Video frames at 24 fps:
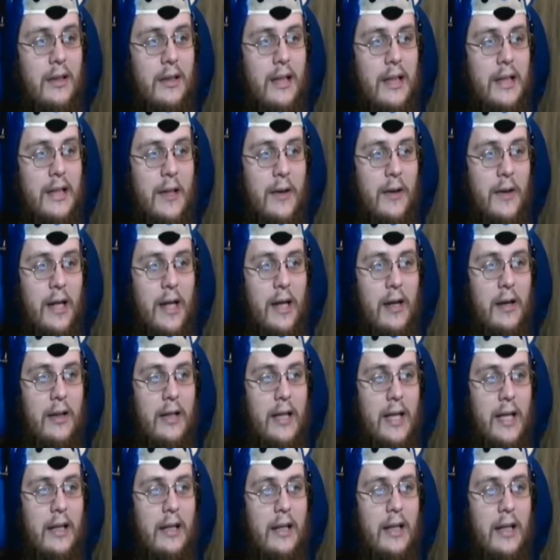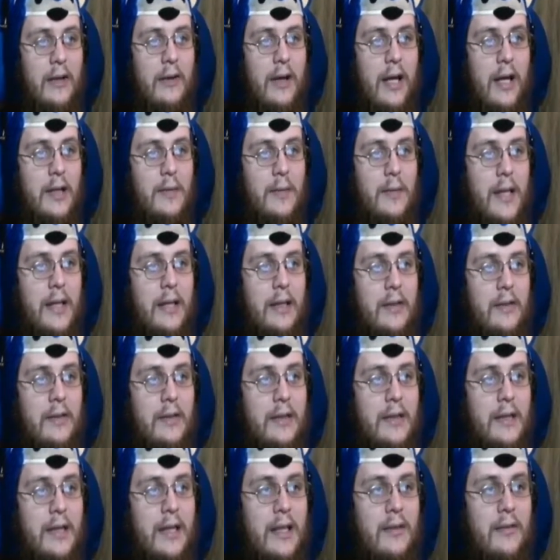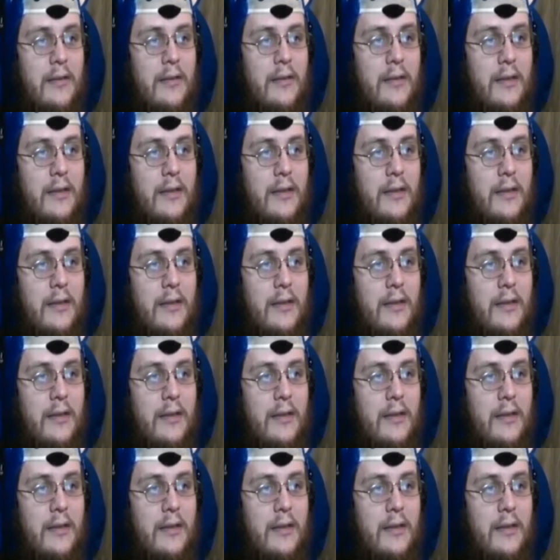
That's how I got all that like Crash Bandicoot stuff,